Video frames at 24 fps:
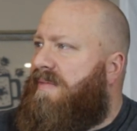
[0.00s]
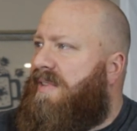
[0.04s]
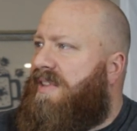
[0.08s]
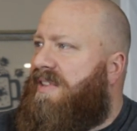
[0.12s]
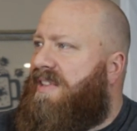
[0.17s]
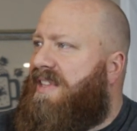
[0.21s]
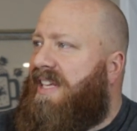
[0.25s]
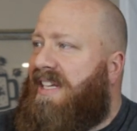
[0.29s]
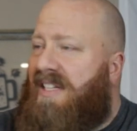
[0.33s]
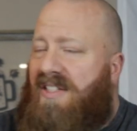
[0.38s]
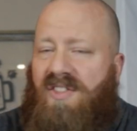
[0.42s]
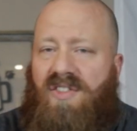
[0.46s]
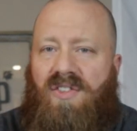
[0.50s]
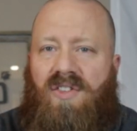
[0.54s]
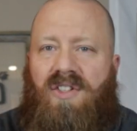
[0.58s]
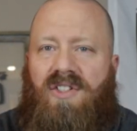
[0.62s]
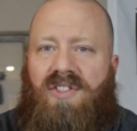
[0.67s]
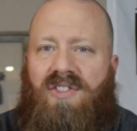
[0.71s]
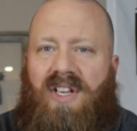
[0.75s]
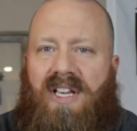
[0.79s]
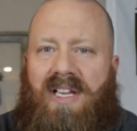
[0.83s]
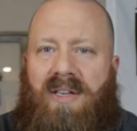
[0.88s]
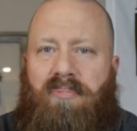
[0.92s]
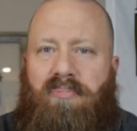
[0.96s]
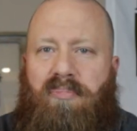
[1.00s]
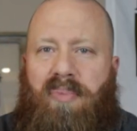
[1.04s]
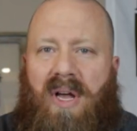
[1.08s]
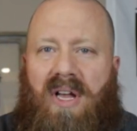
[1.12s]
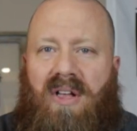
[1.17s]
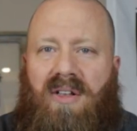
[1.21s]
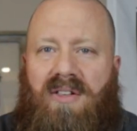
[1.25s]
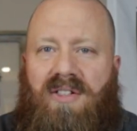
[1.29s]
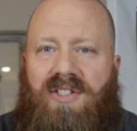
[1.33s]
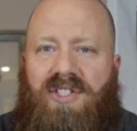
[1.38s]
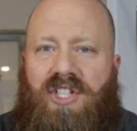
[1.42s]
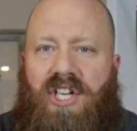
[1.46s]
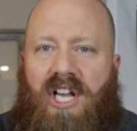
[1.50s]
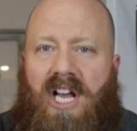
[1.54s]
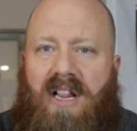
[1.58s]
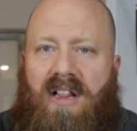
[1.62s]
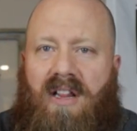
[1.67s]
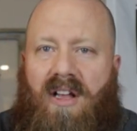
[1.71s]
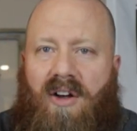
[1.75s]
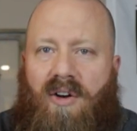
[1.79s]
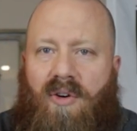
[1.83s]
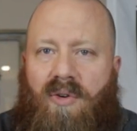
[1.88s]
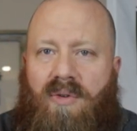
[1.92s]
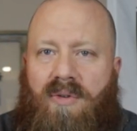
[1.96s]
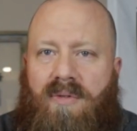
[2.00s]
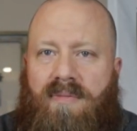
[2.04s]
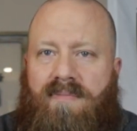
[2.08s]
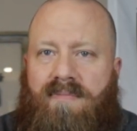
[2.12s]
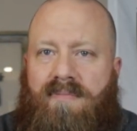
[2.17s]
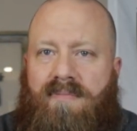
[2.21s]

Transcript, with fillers: This looks like Bell's Yellow